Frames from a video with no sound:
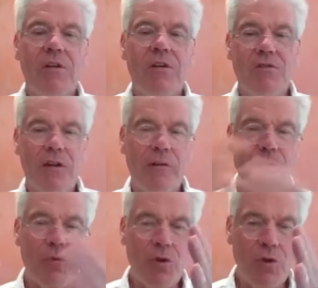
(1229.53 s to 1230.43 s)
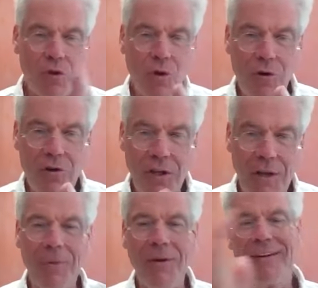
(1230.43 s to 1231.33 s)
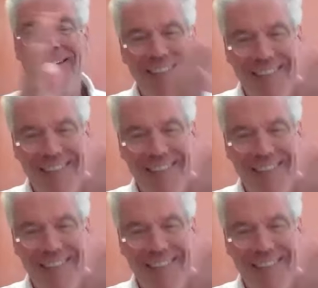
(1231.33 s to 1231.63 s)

is the difference between 210 million